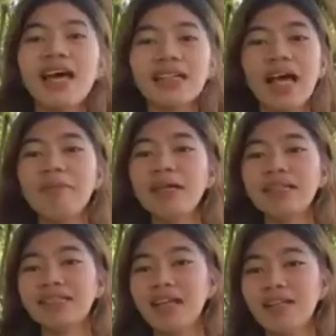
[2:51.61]
Climate
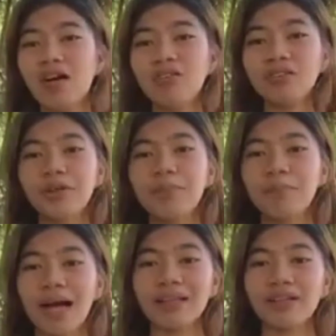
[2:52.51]
is a long-term
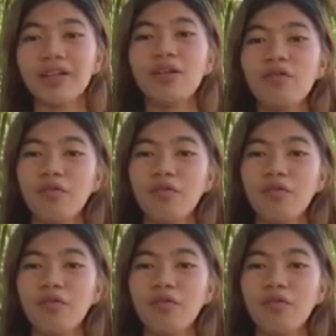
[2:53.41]
pattern of